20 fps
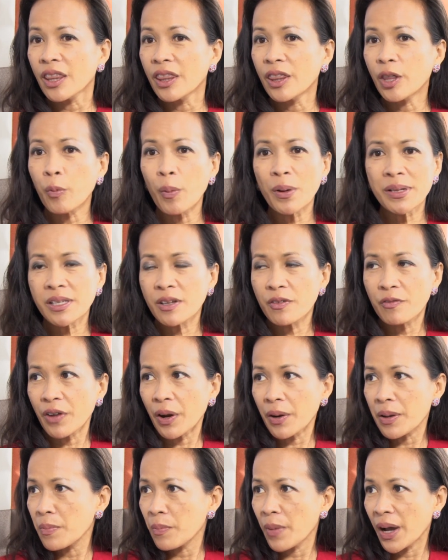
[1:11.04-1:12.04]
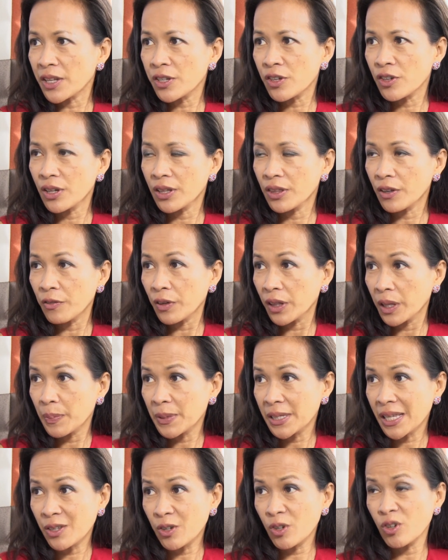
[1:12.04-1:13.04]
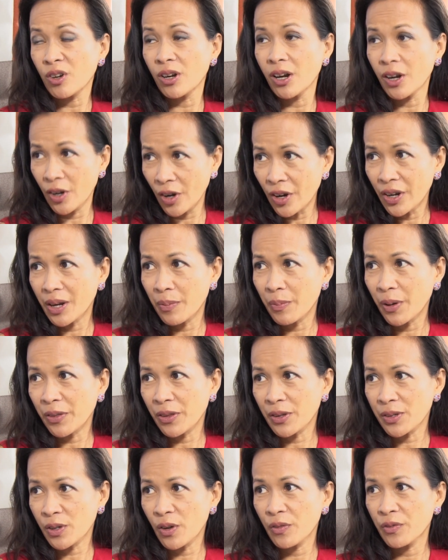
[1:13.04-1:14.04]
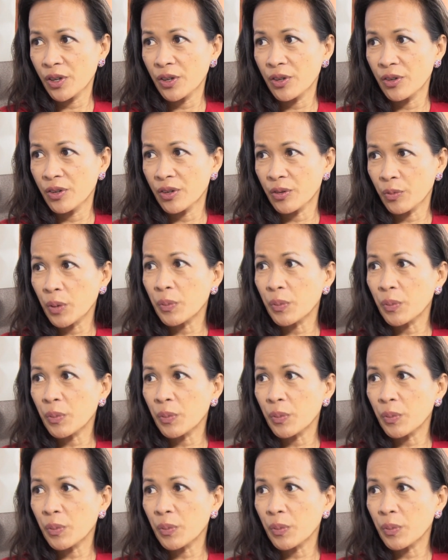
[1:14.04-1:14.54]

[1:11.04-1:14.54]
there wasn't very much in the Philippines that you could learn about the Soviet Union.